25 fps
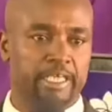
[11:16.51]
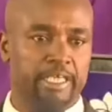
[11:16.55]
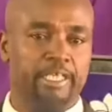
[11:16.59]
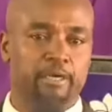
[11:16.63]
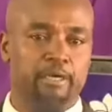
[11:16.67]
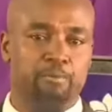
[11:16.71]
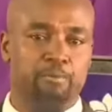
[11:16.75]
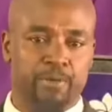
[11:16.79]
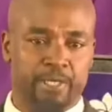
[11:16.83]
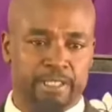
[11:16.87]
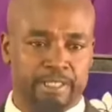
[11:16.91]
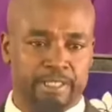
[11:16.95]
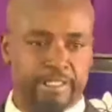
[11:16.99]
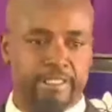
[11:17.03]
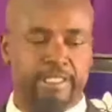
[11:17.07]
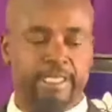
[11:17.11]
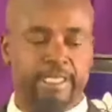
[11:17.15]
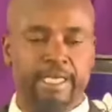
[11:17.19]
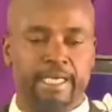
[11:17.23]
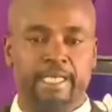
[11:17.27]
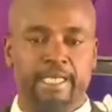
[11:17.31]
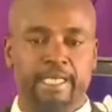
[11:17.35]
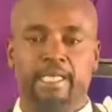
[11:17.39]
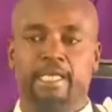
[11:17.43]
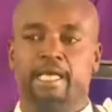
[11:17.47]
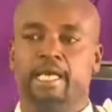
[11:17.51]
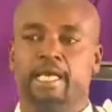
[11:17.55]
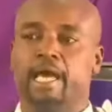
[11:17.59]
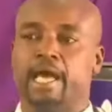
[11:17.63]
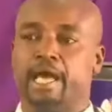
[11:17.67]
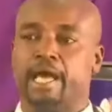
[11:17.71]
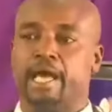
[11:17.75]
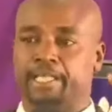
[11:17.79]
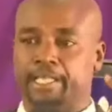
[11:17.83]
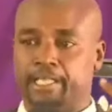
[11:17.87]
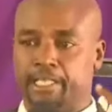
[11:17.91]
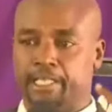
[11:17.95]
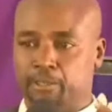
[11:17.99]
the president
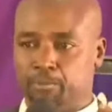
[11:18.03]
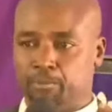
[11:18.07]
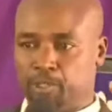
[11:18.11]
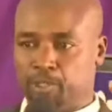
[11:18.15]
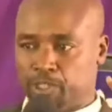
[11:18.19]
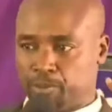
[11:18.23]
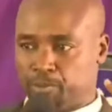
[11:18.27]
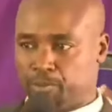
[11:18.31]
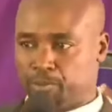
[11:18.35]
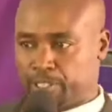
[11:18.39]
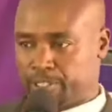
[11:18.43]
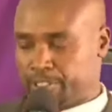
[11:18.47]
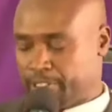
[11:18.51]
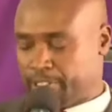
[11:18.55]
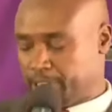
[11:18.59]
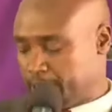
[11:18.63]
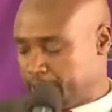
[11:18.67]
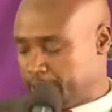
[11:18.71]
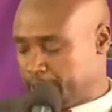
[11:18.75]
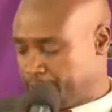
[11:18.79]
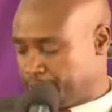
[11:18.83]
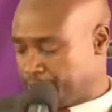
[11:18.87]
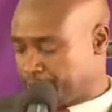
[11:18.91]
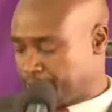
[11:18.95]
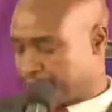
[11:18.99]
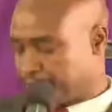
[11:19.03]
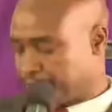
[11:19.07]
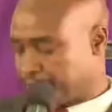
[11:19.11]
and the deputy president.